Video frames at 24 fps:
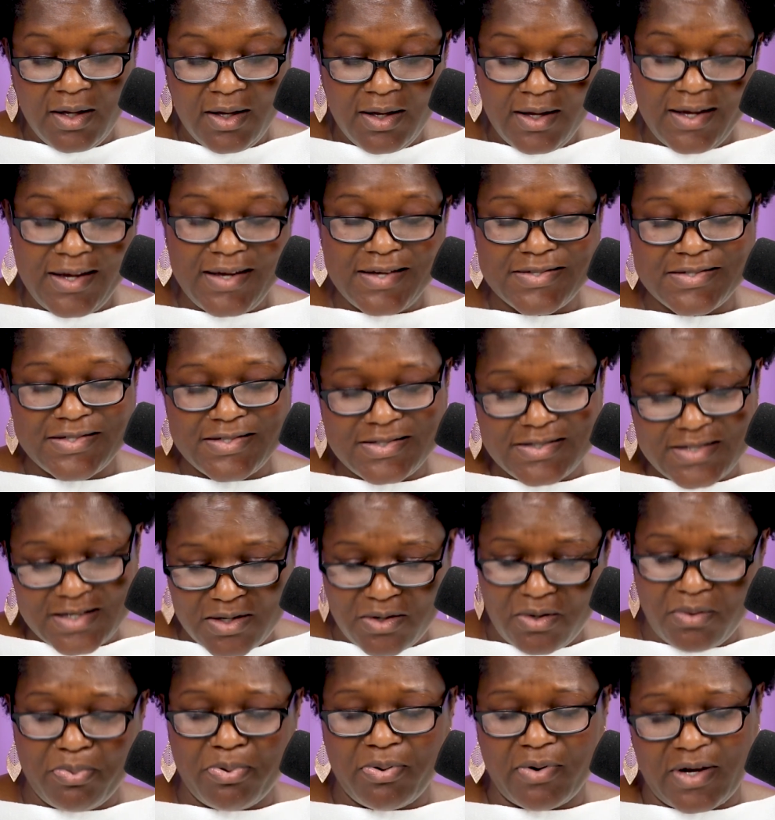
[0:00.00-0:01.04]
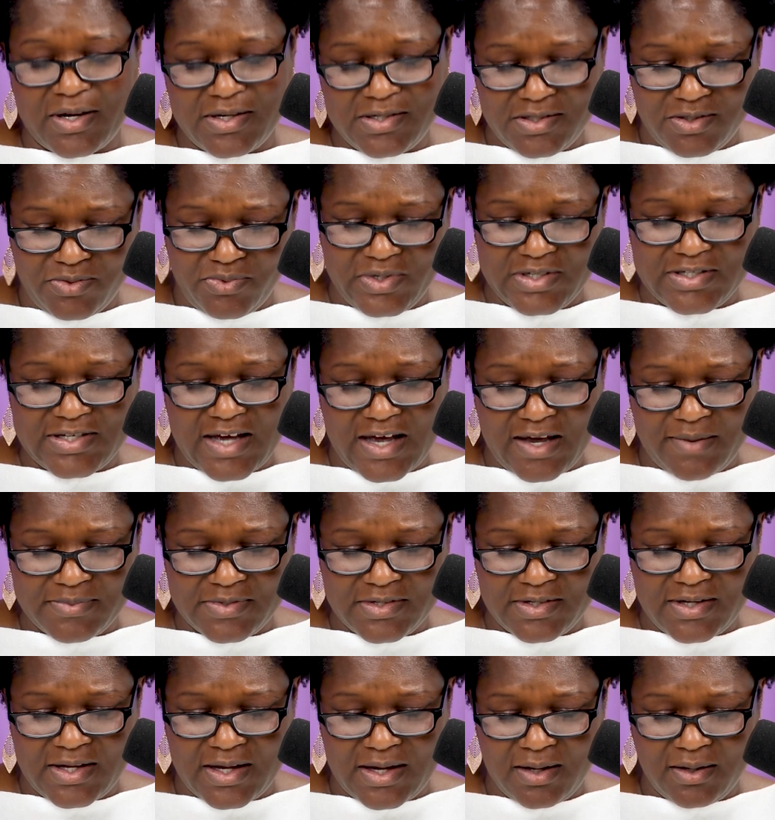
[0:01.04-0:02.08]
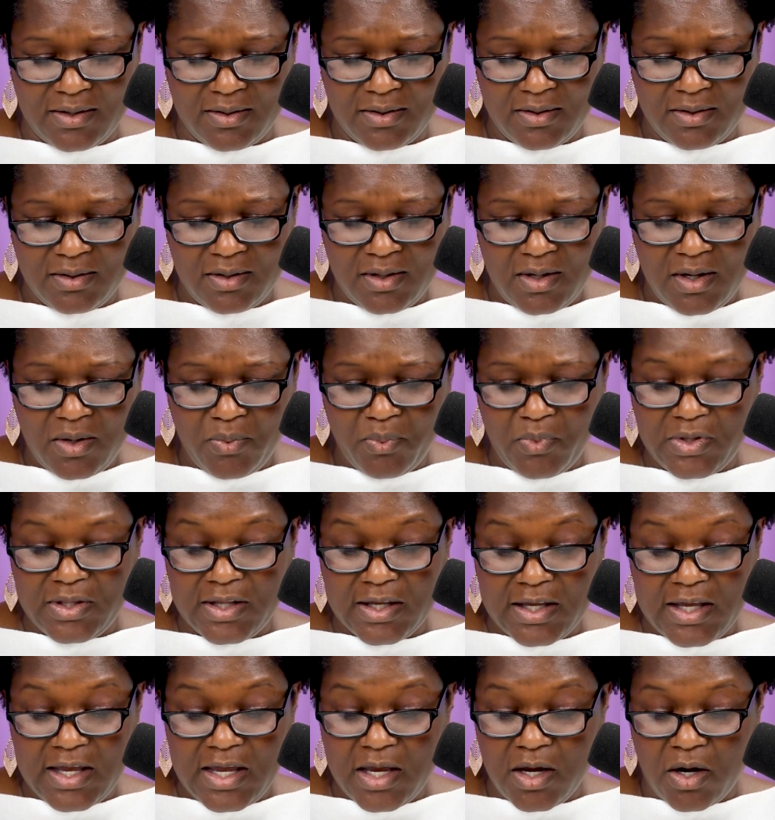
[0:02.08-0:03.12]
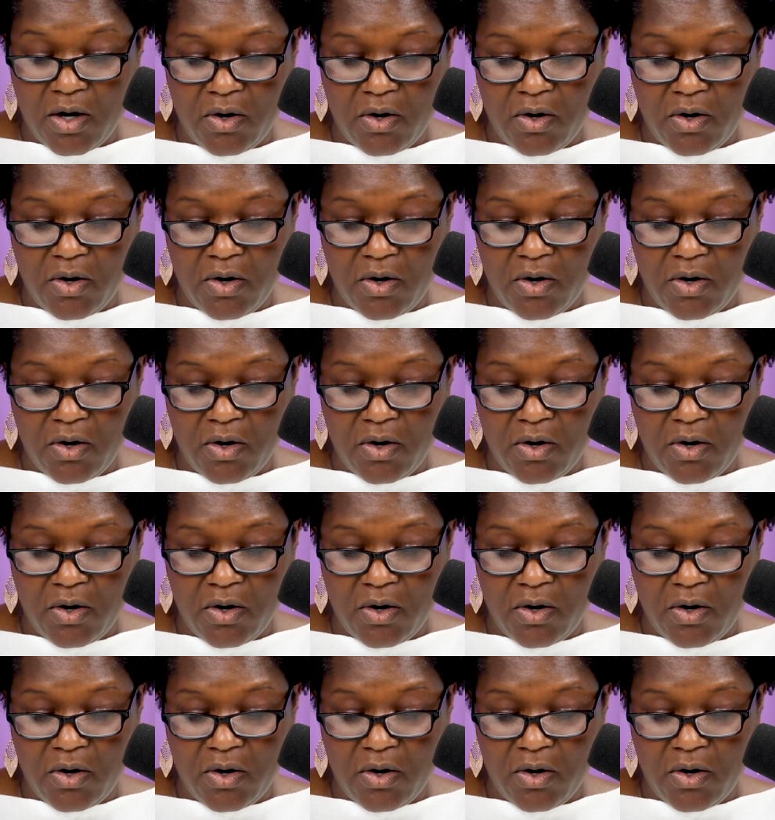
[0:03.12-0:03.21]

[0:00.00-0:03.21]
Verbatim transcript: He still prays three times a day. When the king